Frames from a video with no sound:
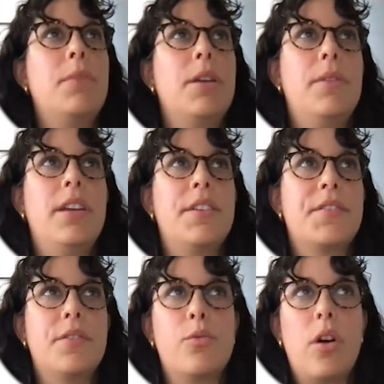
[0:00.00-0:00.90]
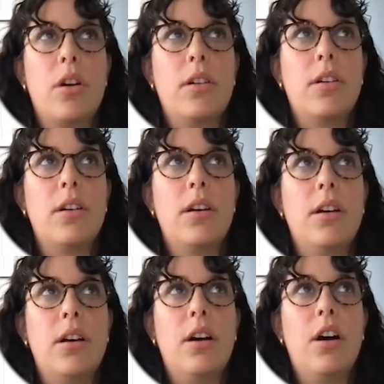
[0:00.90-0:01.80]
maybe he has the wrong
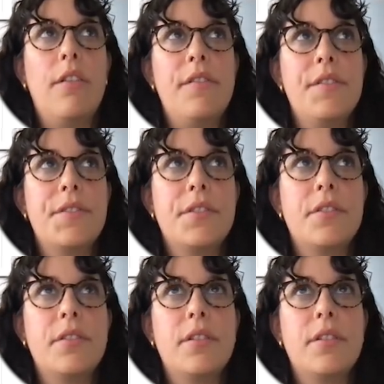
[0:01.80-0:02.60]
office